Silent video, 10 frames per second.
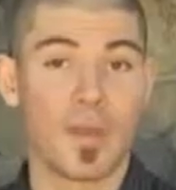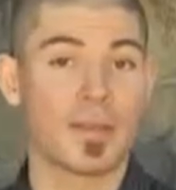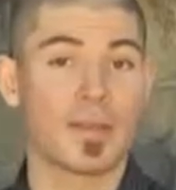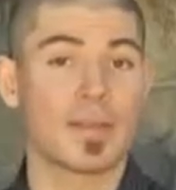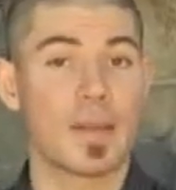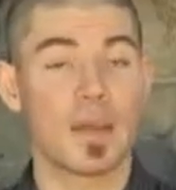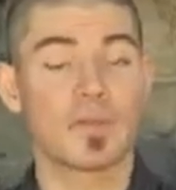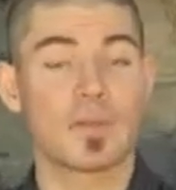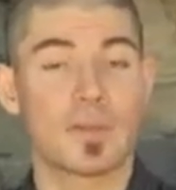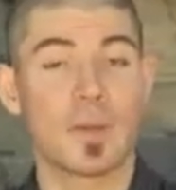In fact, it
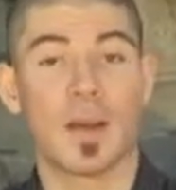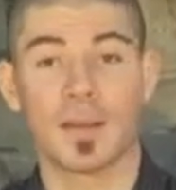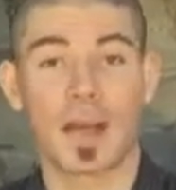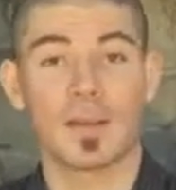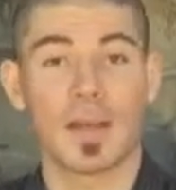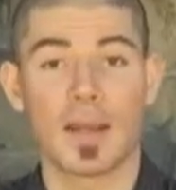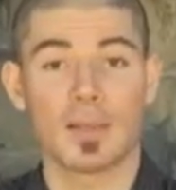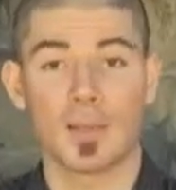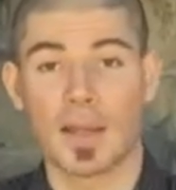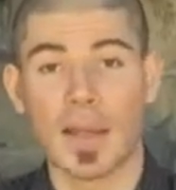sounds a lot
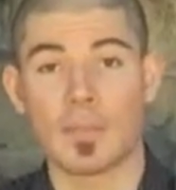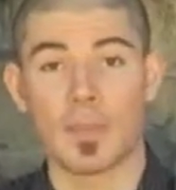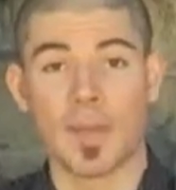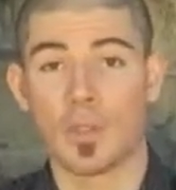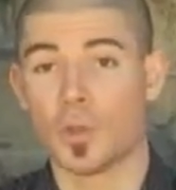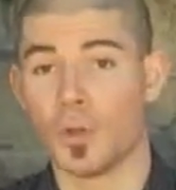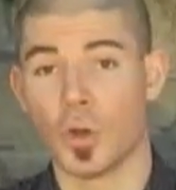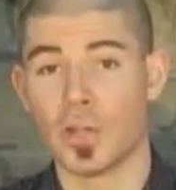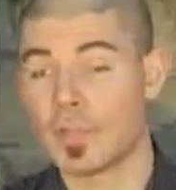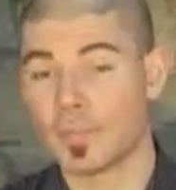like the name,
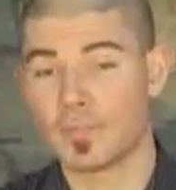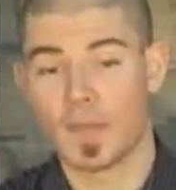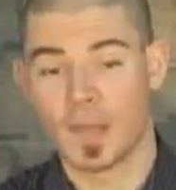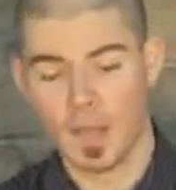Deut.